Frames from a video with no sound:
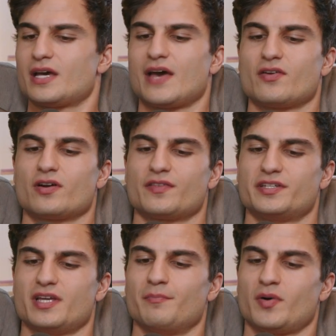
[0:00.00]
Have you heard of the
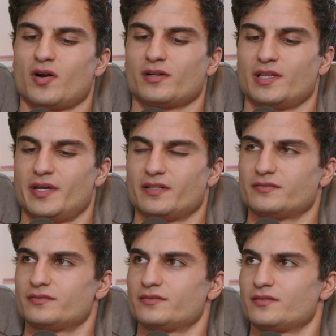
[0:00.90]
Dunbar limit?
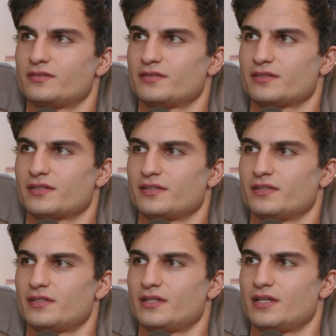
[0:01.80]

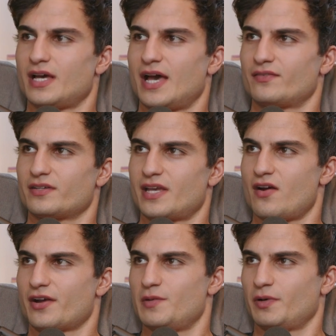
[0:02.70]
Uh, no.
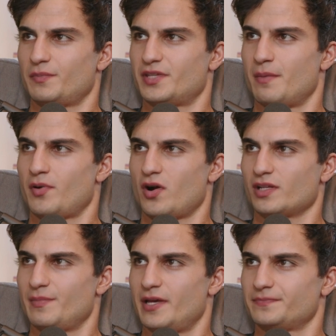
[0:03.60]
Garrett, can you pull up Dunbar
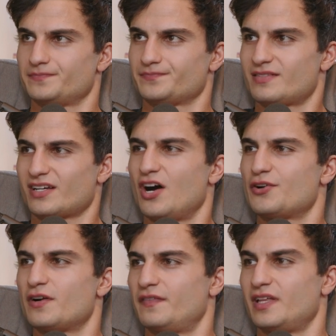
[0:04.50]
limit? It's like
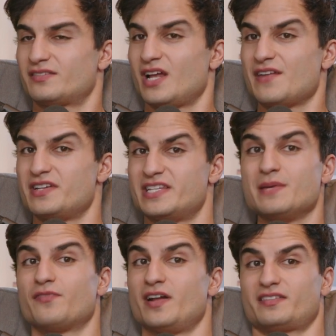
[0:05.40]
100 it's not even
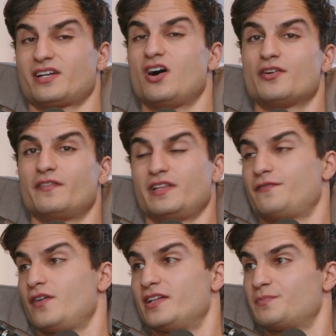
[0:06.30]
deep friends, it's like 150
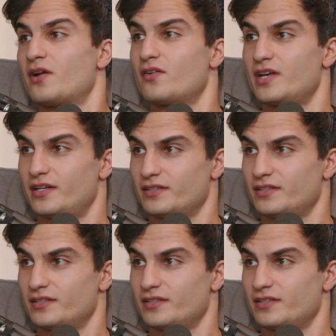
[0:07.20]
friends period. That